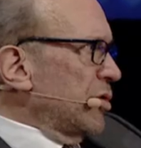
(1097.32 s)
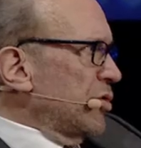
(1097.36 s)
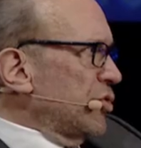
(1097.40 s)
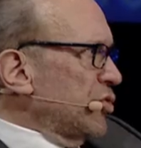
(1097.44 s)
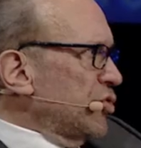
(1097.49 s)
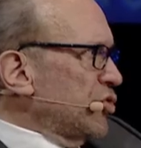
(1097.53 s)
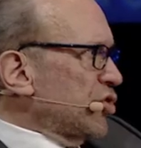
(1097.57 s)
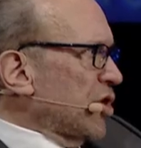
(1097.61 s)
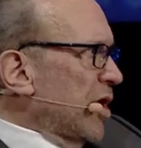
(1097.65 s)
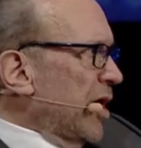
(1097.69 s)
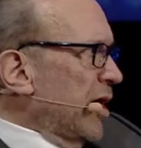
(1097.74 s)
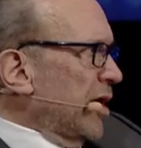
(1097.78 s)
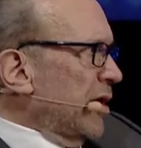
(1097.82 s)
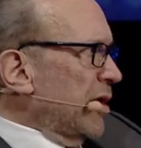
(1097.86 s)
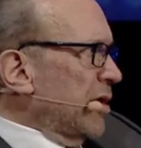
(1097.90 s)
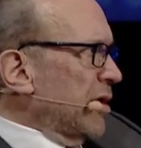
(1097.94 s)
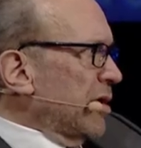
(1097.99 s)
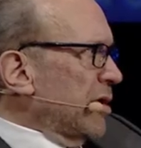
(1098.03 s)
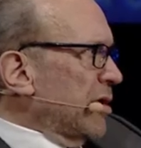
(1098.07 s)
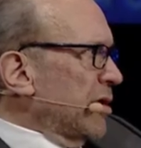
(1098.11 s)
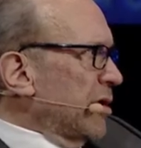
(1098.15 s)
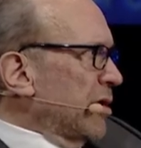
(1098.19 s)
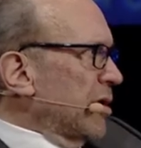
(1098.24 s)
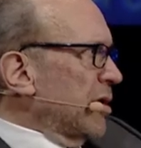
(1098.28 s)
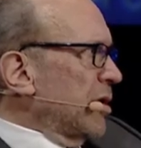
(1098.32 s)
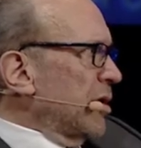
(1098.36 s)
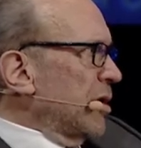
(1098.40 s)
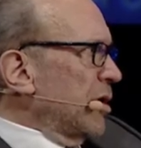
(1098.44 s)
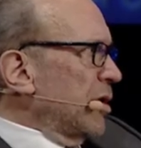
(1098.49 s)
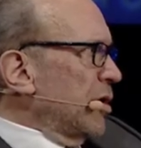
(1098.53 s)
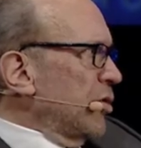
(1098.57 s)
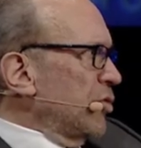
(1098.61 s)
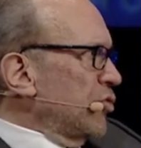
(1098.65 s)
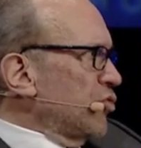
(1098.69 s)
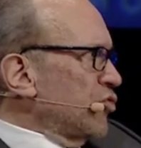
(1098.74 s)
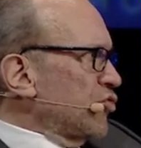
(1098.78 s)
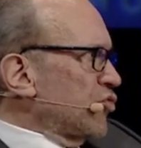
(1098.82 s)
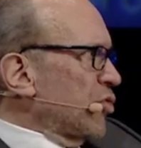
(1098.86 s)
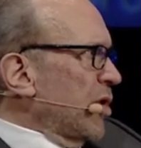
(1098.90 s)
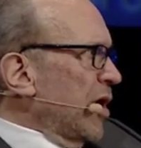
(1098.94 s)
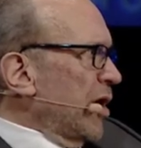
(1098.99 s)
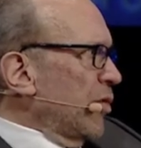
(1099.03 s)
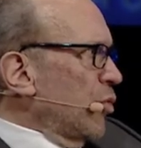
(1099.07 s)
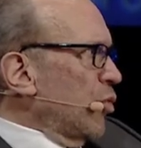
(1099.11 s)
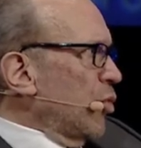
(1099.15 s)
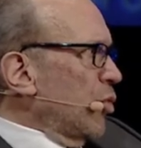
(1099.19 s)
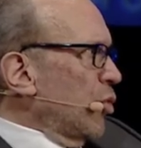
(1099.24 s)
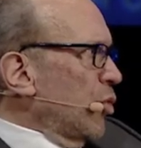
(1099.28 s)
China,
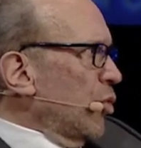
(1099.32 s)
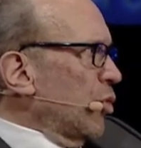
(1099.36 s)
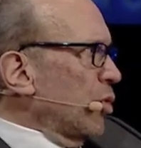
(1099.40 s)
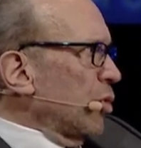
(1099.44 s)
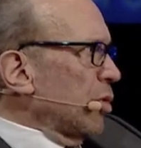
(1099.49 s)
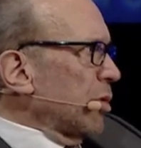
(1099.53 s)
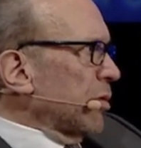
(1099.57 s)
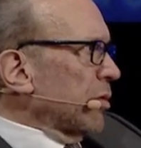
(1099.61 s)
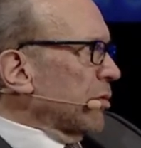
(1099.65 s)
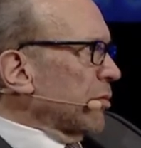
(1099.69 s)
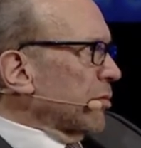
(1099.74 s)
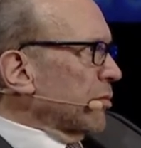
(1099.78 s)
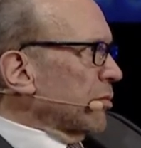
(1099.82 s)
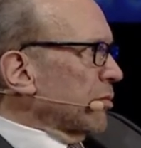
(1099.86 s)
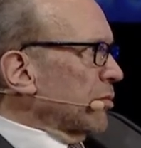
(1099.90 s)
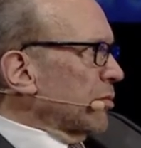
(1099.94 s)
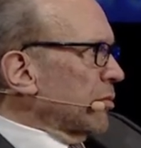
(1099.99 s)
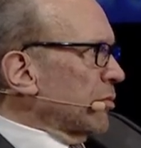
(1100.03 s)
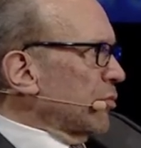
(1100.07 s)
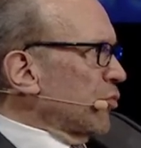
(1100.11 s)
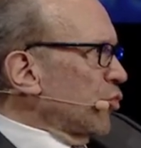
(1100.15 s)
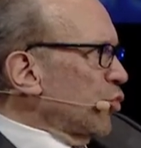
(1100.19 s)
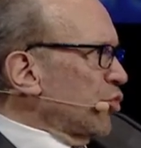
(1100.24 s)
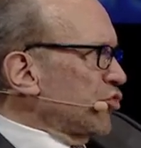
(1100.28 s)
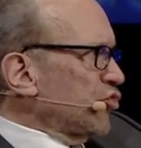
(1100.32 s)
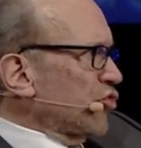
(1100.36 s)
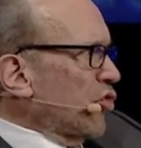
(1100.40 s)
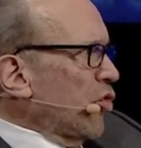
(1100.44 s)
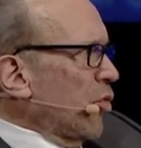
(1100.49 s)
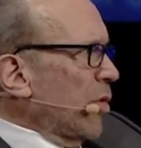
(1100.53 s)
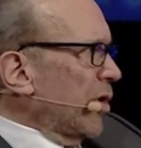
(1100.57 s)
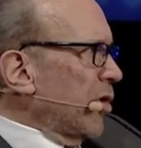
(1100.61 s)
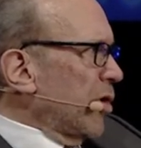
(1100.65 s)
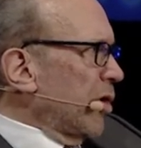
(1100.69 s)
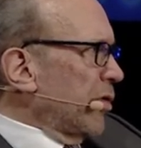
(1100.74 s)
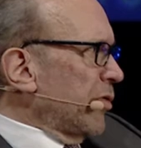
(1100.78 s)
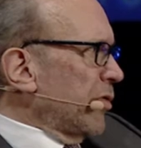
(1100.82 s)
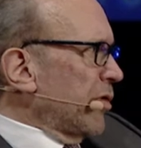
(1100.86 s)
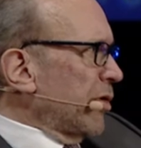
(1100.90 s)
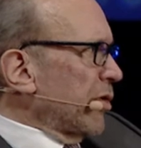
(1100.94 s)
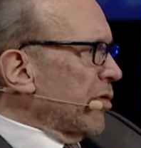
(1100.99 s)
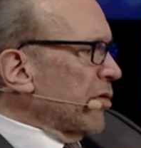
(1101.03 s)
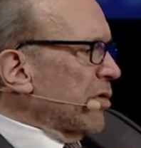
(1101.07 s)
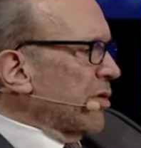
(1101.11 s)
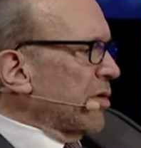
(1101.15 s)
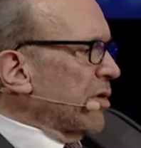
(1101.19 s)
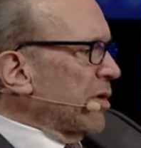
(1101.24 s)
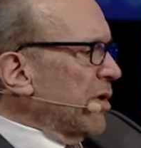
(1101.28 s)
trade war. What's going on
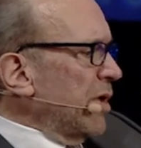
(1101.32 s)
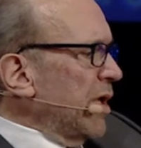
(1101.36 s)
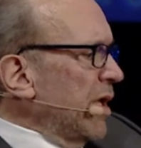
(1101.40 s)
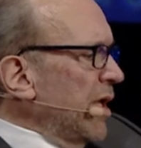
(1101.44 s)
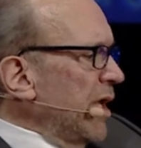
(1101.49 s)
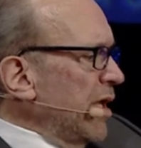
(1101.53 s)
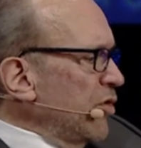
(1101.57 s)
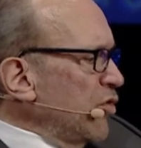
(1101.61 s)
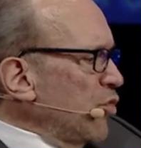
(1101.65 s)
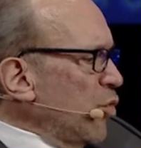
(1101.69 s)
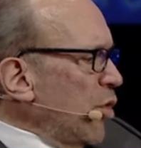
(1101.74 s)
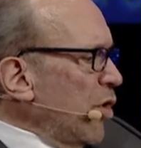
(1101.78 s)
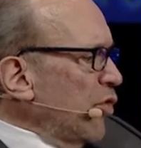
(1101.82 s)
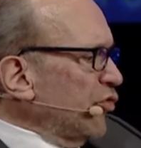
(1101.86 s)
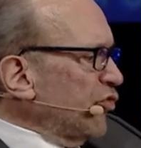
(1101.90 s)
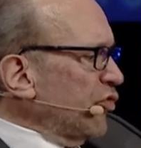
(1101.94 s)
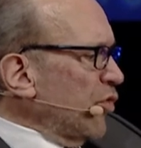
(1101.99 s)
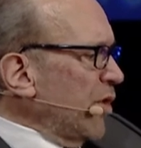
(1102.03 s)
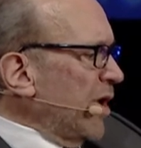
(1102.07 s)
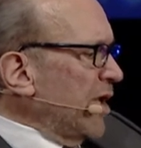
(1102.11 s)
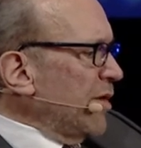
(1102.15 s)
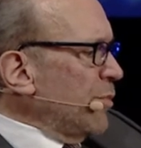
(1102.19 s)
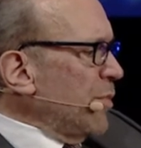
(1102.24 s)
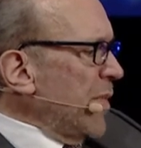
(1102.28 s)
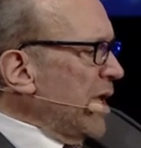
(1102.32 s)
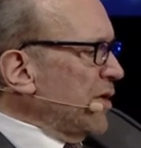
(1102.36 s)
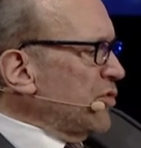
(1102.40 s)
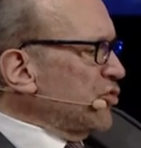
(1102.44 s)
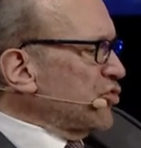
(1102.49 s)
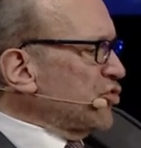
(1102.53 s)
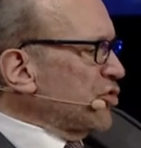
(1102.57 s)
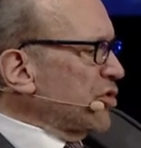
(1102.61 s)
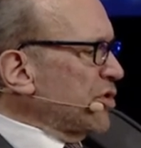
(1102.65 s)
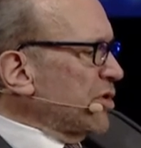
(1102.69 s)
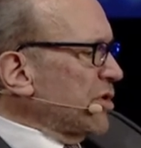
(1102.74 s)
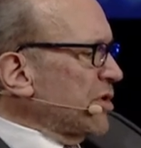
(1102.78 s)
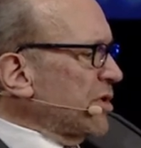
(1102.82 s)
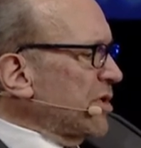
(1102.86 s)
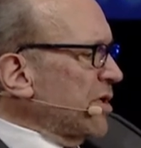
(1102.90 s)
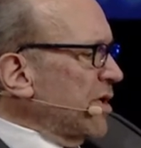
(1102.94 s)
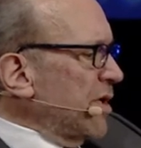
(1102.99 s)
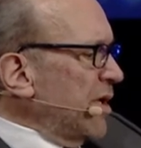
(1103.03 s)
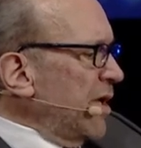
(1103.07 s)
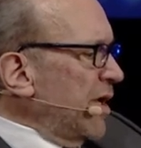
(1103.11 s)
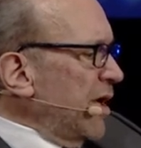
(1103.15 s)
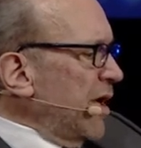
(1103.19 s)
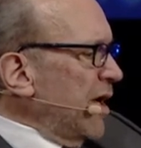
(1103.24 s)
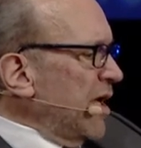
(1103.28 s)
there? You also had mentioned
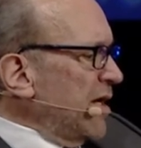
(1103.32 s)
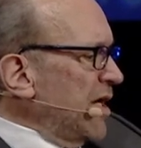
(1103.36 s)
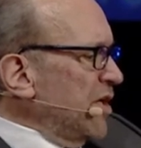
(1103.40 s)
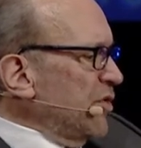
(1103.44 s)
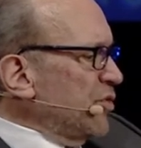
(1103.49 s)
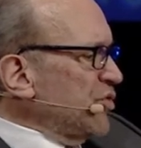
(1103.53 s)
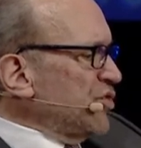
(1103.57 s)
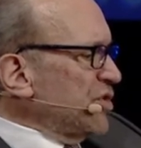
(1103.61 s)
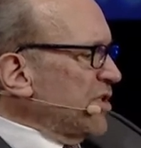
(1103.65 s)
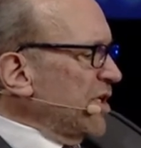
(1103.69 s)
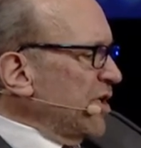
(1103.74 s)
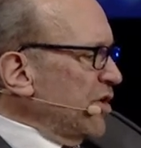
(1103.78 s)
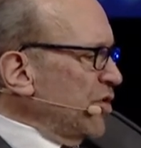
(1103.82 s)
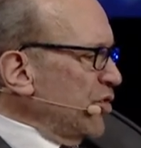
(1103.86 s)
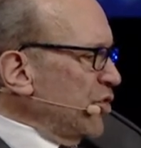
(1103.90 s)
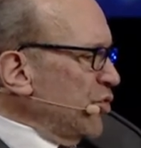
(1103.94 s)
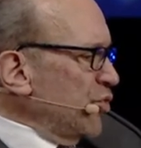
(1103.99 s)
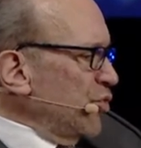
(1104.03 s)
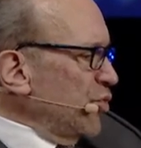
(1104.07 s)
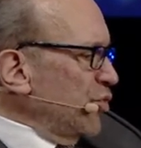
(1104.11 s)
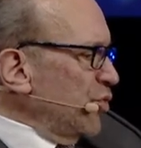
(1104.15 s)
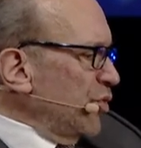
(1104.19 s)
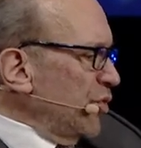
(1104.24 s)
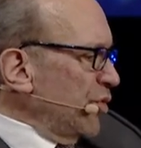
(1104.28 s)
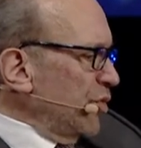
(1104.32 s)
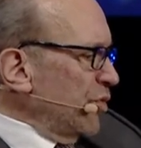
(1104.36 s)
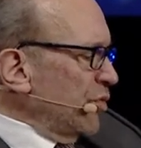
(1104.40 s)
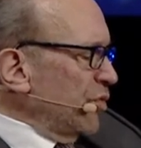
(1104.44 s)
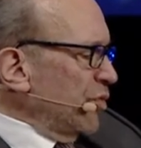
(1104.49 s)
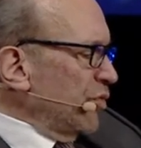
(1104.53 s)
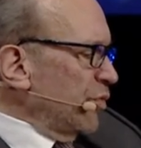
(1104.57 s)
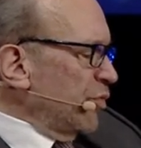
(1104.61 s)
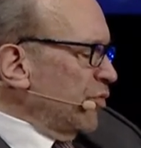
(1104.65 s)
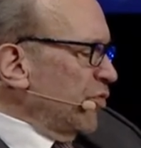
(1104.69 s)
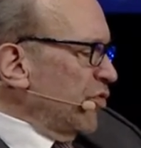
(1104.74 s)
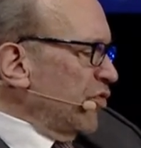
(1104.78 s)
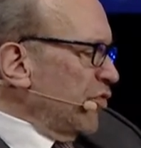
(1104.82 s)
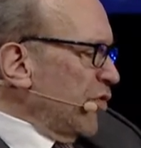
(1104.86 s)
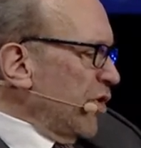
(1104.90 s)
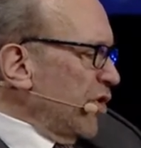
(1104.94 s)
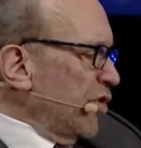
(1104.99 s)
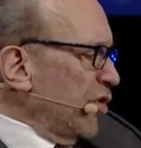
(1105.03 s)
an interesting, you're very